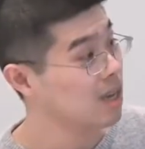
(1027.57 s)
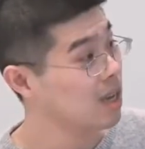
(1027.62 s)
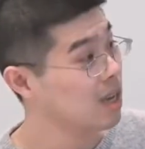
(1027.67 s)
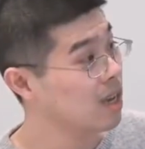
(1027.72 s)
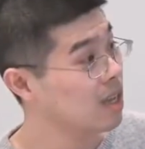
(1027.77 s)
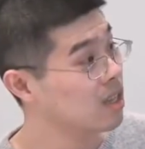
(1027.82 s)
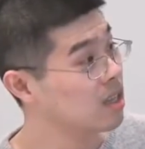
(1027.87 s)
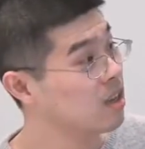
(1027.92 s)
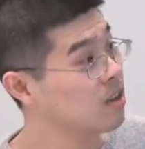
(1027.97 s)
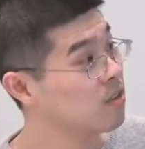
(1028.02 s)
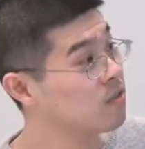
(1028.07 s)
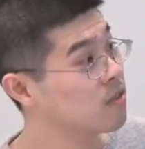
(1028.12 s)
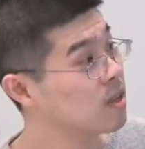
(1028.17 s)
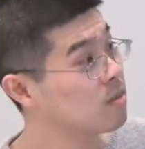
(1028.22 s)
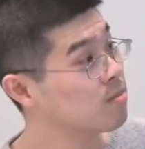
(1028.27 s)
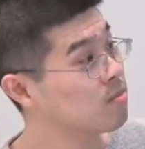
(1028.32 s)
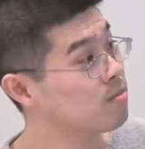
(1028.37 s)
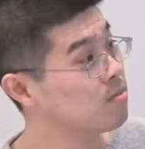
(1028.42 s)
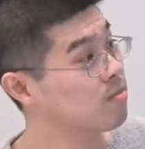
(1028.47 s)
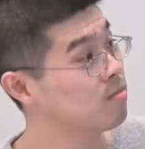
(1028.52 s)
And if
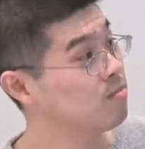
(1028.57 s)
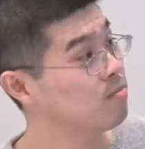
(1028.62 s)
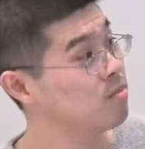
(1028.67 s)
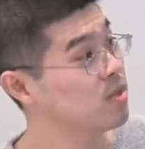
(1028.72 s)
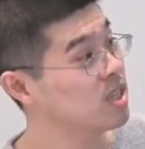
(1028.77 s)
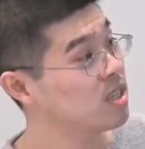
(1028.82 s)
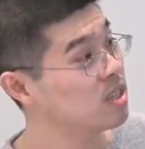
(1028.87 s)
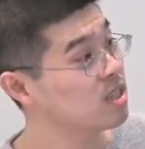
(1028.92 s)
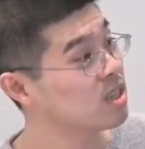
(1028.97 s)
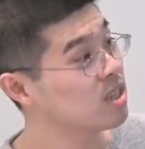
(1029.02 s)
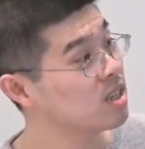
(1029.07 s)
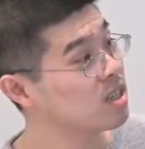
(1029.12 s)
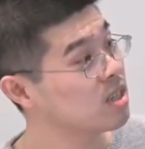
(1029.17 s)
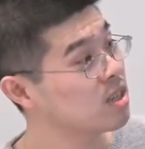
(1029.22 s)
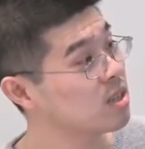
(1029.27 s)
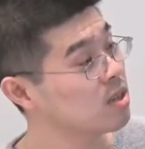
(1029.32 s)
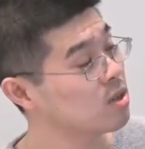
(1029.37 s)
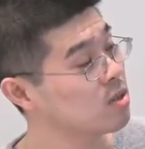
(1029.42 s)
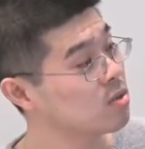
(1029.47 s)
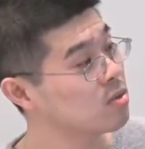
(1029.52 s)
the
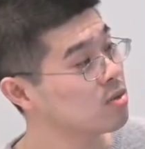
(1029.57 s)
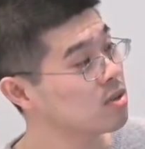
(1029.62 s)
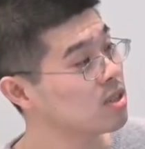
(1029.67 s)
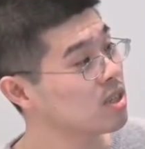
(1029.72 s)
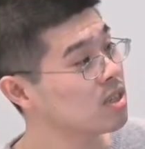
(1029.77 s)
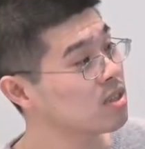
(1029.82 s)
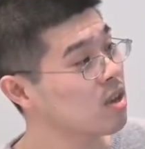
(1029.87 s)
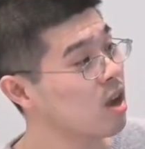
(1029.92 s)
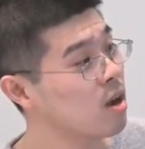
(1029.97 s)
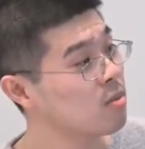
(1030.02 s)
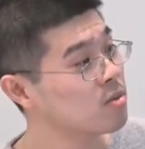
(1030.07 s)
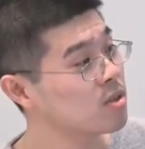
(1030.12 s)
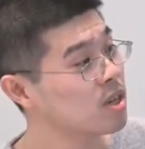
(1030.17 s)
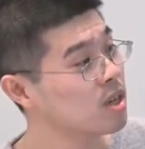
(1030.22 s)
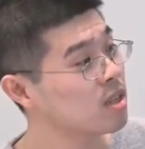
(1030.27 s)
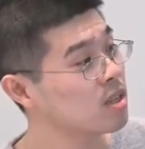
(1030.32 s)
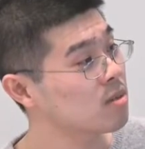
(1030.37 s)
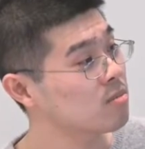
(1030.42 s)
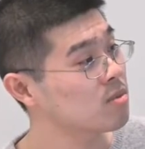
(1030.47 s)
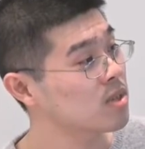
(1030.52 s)
bidder chooses this
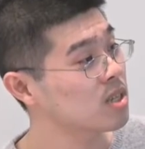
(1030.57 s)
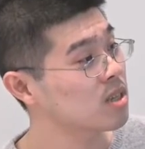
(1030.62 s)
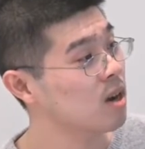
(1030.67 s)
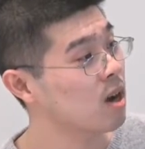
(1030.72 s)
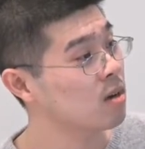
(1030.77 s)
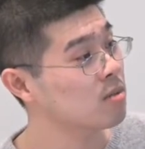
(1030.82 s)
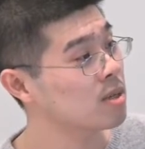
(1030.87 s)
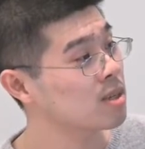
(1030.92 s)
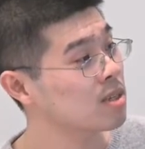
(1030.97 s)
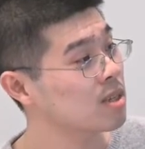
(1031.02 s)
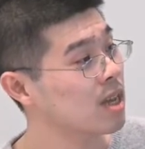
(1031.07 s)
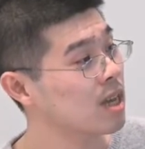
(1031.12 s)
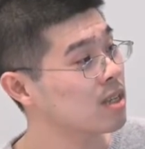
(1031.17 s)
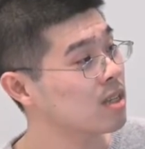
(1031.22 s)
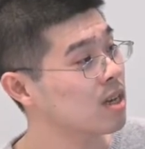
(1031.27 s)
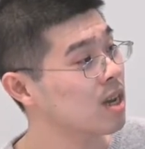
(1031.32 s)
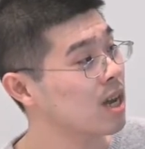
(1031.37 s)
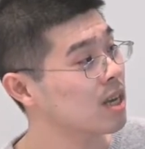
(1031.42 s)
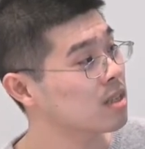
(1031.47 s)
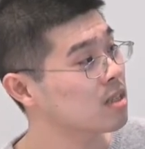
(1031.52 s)
option, the bidder always get
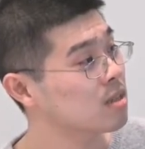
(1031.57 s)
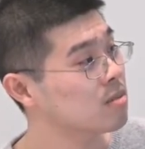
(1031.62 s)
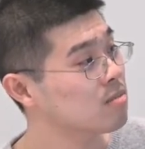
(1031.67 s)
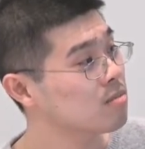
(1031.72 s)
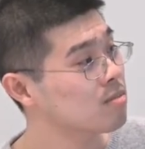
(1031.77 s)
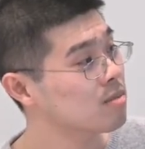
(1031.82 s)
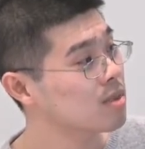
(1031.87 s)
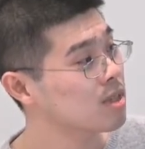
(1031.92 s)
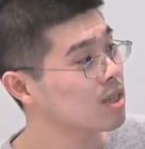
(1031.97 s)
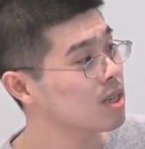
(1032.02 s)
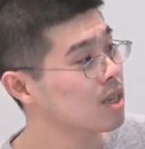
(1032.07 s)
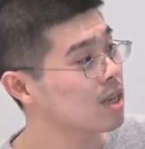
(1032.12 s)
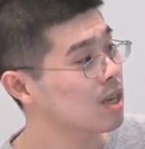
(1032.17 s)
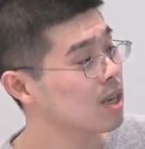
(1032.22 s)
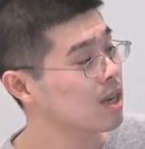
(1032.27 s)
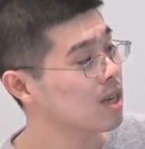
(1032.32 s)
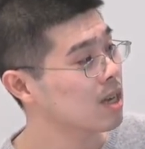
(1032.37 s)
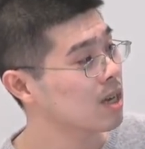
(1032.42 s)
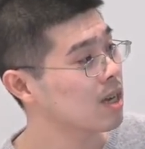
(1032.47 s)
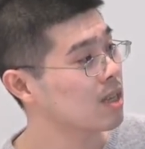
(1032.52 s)
the item,
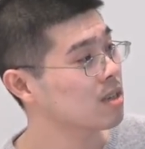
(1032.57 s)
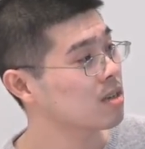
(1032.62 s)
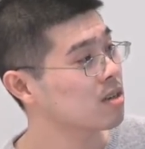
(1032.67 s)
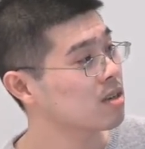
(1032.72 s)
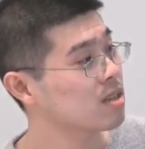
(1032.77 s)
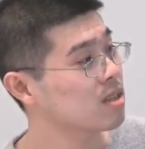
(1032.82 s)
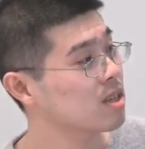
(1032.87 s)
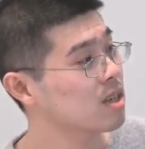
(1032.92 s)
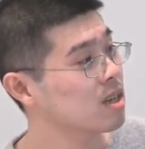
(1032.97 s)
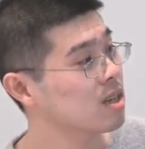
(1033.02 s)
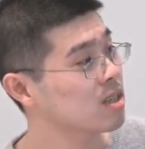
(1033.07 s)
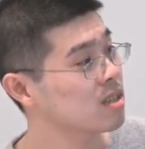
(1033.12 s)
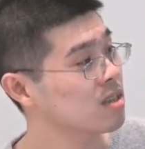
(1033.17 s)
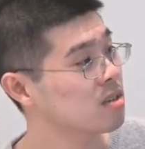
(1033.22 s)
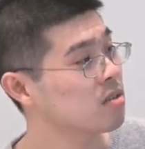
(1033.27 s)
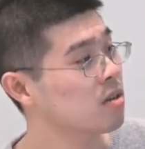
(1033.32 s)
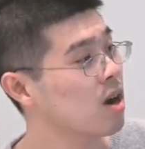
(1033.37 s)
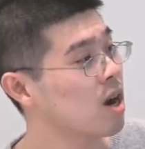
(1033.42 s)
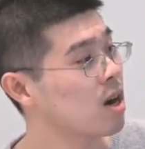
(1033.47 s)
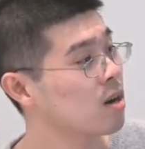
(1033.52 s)
and there's a
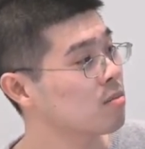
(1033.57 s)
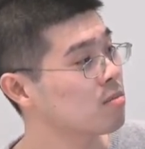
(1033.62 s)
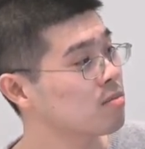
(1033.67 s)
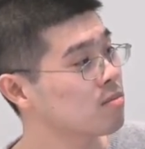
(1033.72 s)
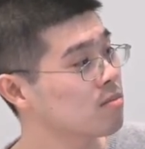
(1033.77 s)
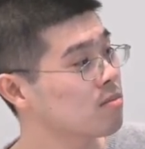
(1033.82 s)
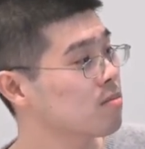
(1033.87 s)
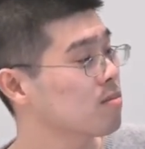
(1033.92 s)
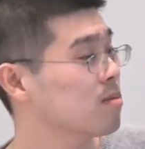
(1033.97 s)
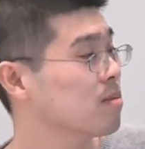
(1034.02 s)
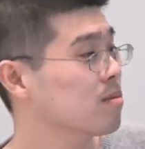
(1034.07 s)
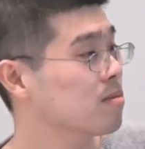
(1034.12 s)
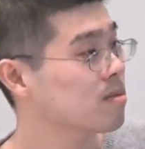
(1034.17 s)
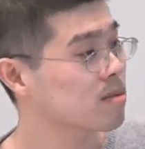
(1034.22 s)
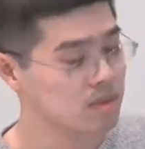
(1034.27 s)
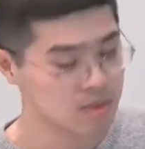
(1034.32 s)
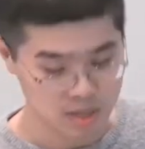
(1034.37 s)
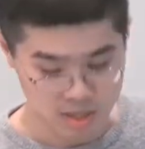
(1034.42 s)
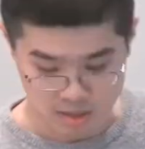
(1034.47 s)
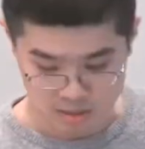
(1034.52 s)
zero arm.
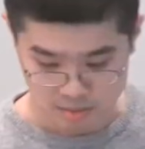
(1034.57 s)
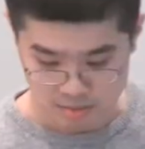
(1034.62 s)
Okay.